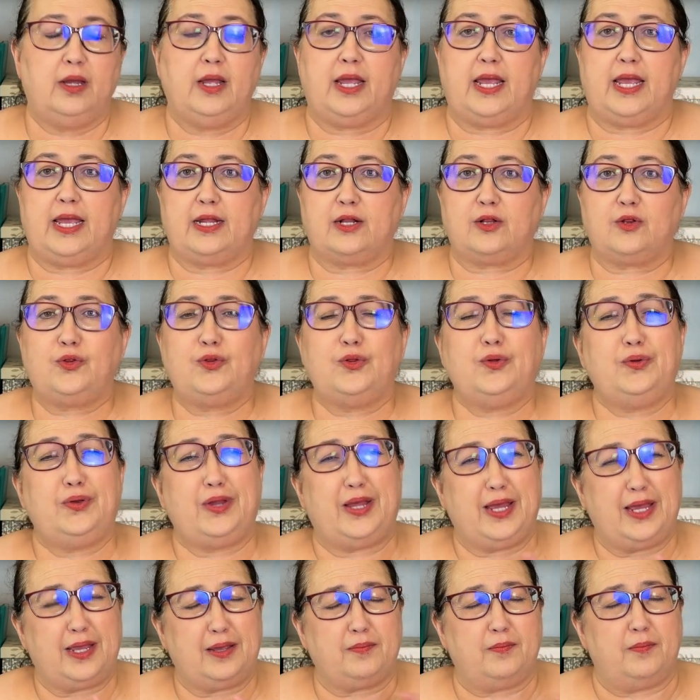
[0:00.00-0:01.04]

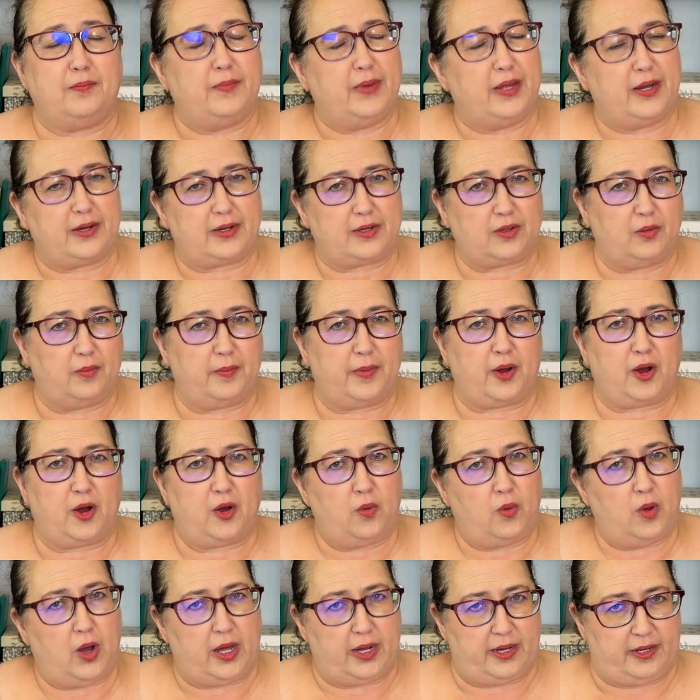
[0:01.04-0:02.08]
including medical
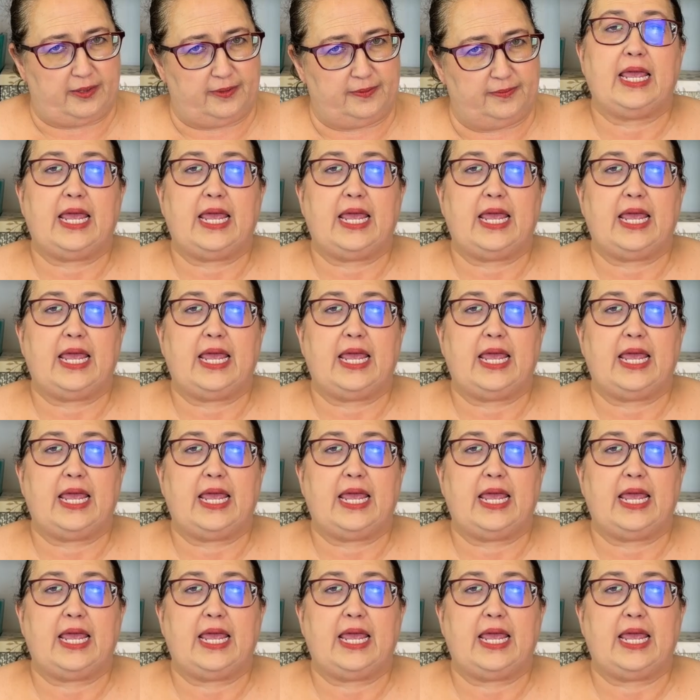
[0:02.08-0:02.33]
marijuana.